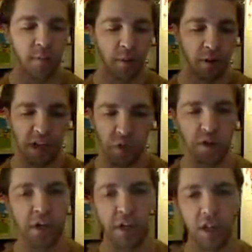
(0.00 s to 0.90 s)
place where
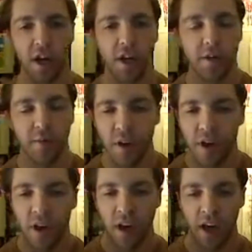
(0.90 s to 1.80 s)
you can climb.
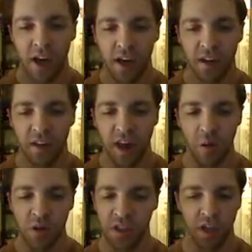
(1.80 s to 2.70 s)
And
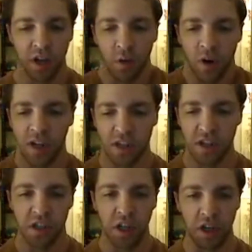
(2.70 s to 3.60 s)
otherwise it
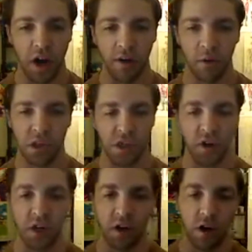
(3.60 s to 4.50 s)
just didn't cover the
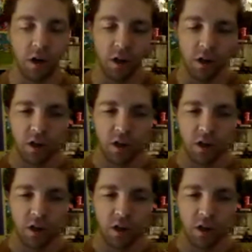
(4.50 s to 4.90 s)
screen at all.